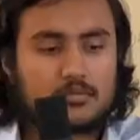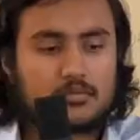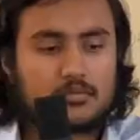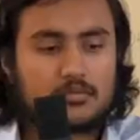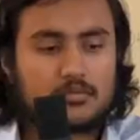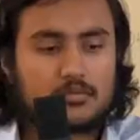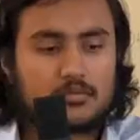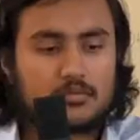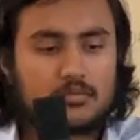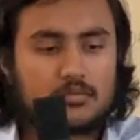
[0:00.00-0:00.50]

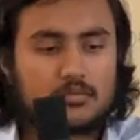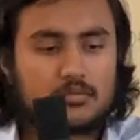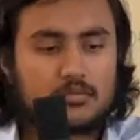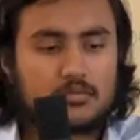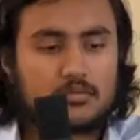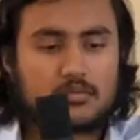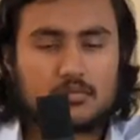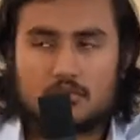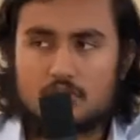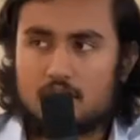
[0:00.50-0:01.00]

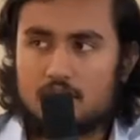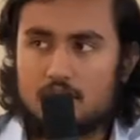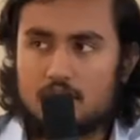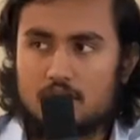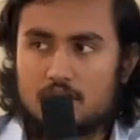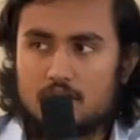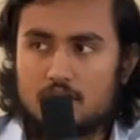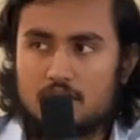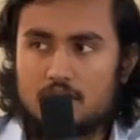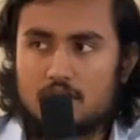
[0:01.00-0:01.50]

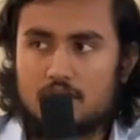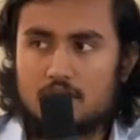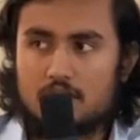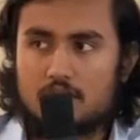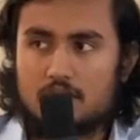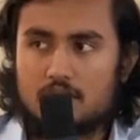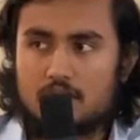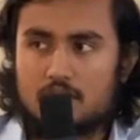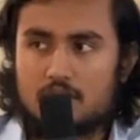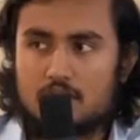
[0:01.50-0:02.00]

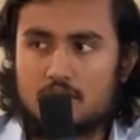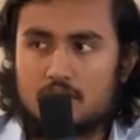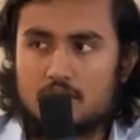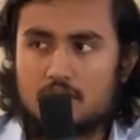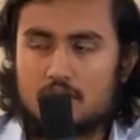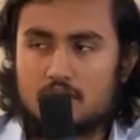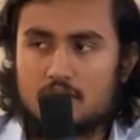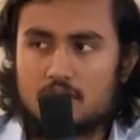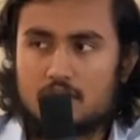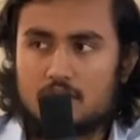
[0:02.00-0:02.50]

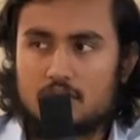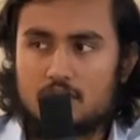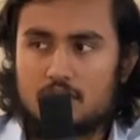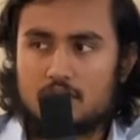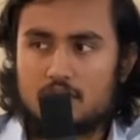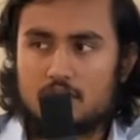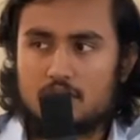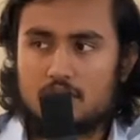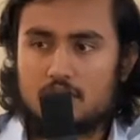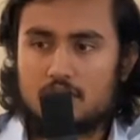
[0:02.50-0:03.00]

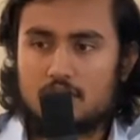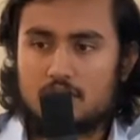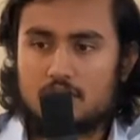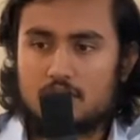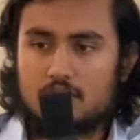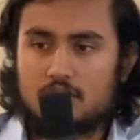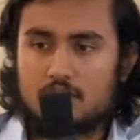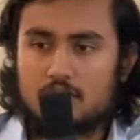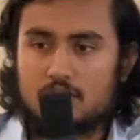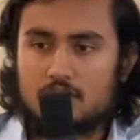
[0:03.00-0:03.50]

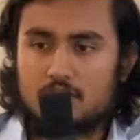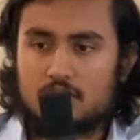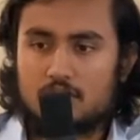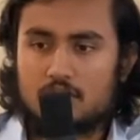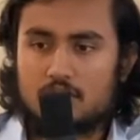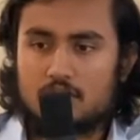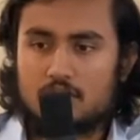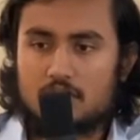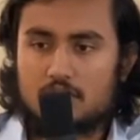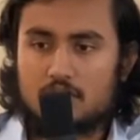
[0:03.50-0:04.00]

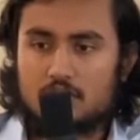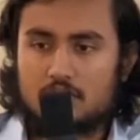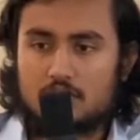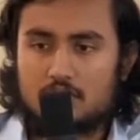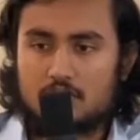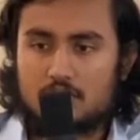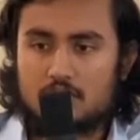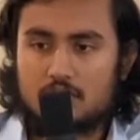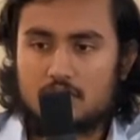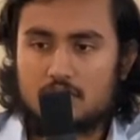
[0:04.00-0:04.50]

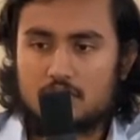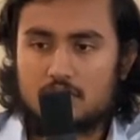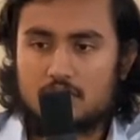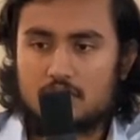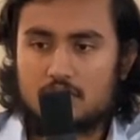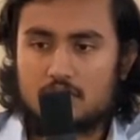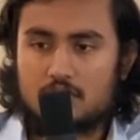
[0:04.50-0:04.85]
The person shown says nothing.